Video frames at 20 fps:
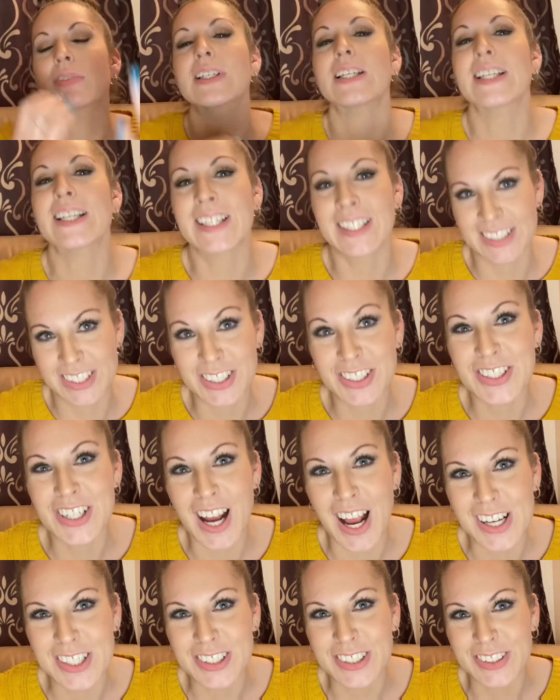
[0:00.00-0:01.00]
into
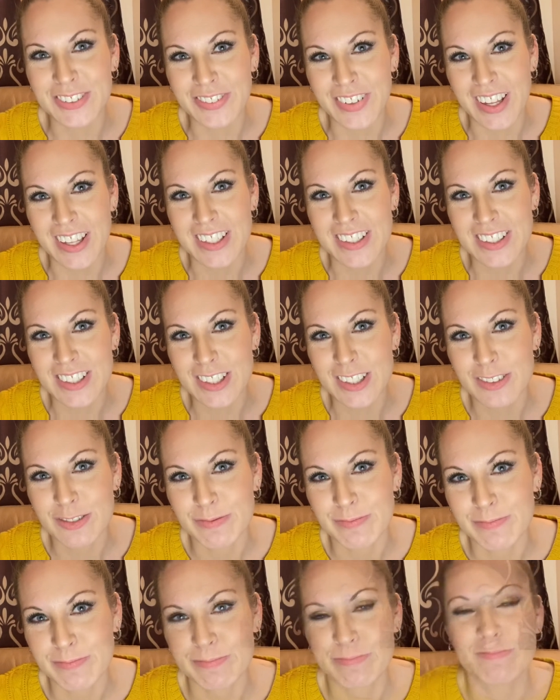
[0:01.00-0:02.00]
Josh's face.
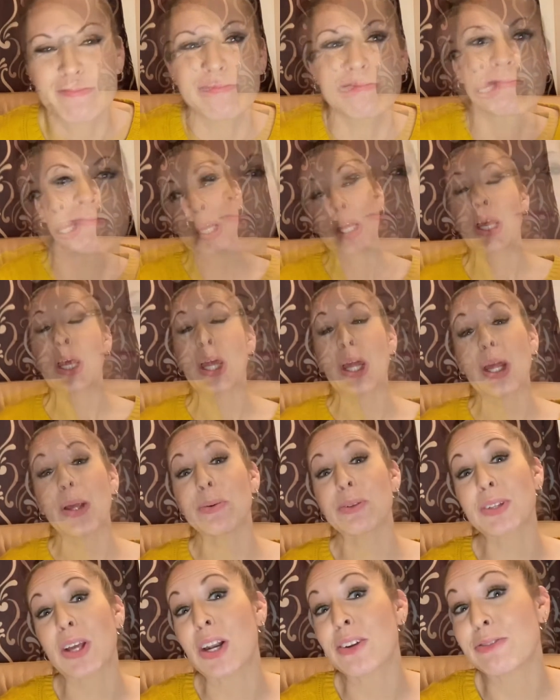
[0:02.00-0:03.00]
It was kind of